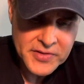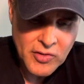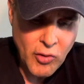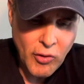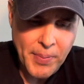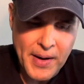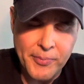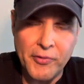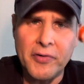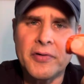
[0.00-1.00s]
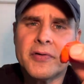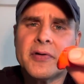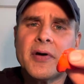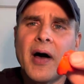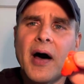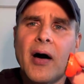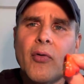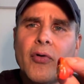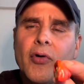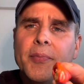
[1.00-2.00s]
whole pepper
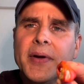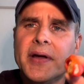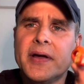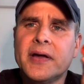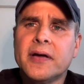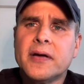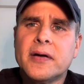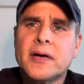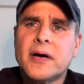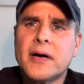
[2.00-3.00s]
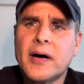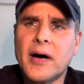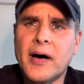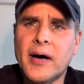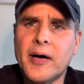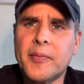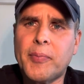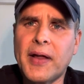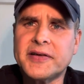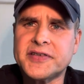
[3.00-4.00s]
will be
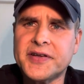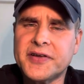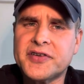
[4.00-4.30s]
pleasant.